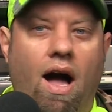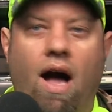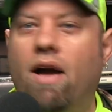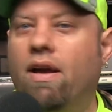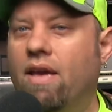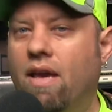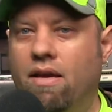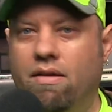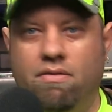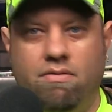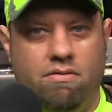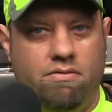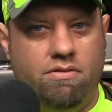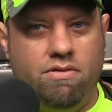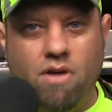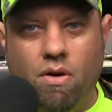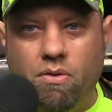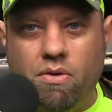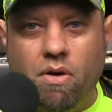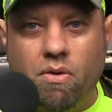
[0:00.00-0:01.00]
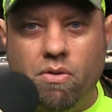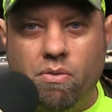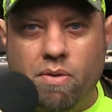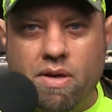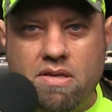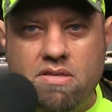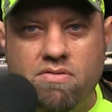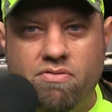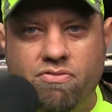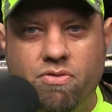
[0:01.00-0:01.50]
Again, don't know the
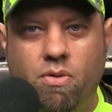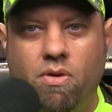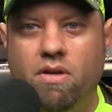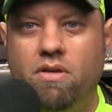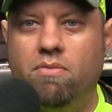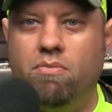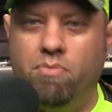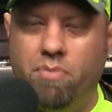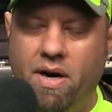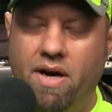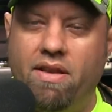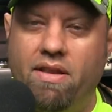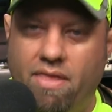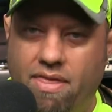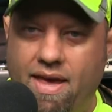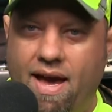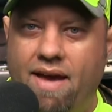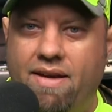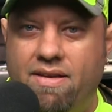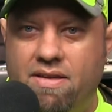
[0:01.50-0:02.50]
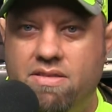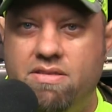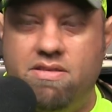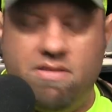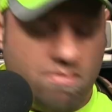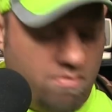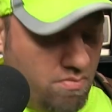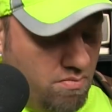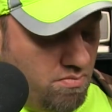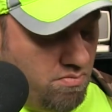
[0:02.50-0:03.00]
reason for it, but that
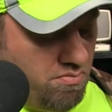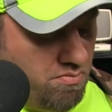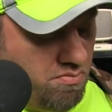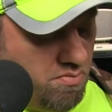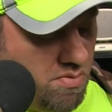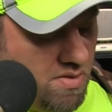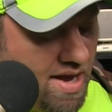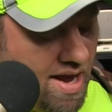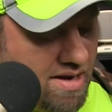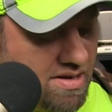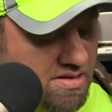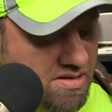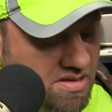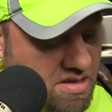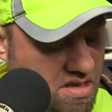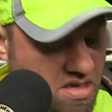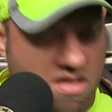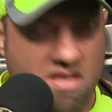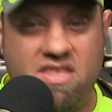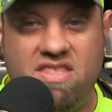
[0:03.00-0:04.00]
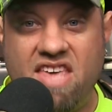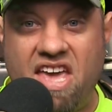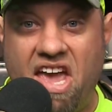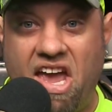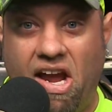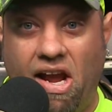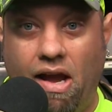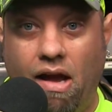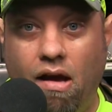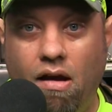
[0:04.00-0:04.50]
is that is the
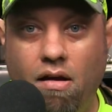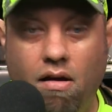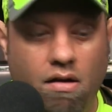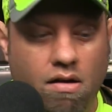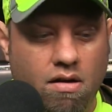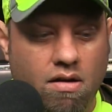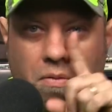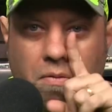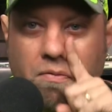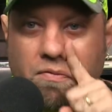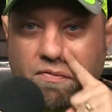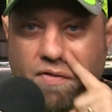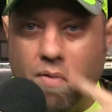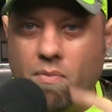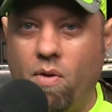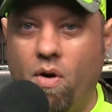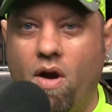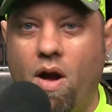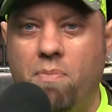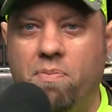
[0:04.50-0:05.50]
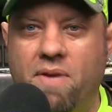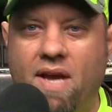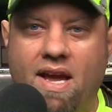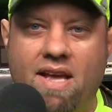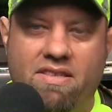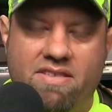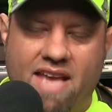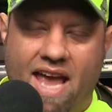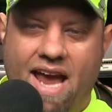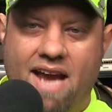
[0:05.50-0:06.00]
thing. Firmware
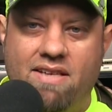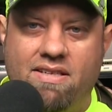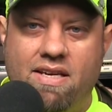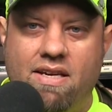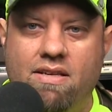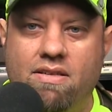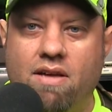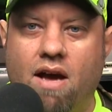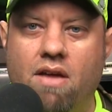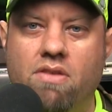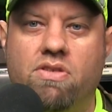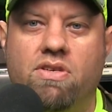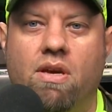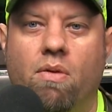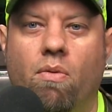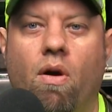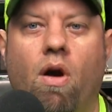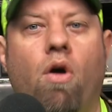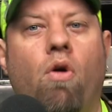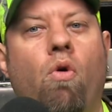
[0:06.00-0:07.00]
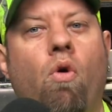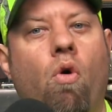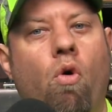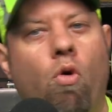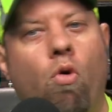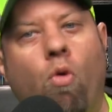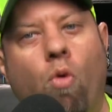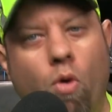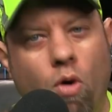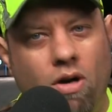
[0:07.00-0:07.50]
updates 18.0
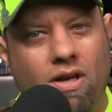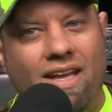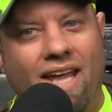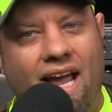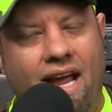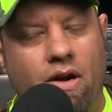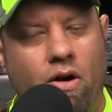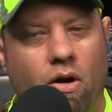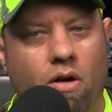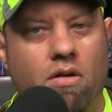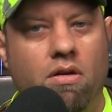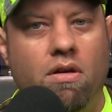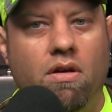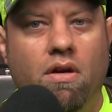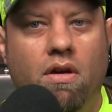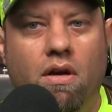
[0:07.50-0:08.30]
or later.